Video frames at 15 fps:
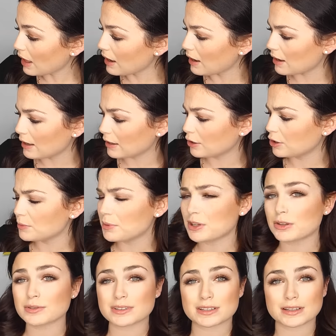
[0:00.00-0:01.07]
Uh, it could be
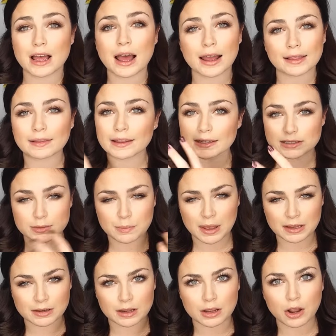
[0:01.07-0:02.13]
used as a highlight
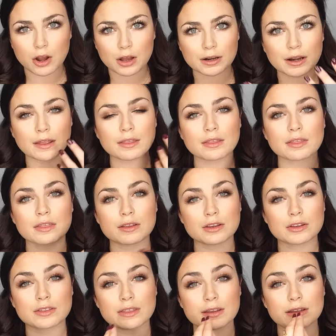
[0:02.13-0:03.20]
depending on
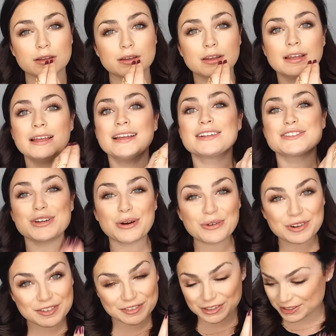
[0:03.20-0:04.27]
the
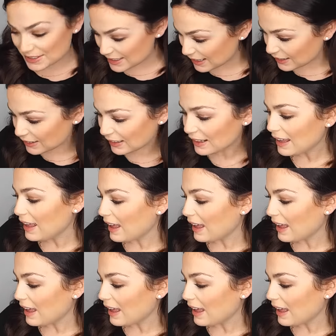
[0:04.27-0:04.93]
tone of your skin.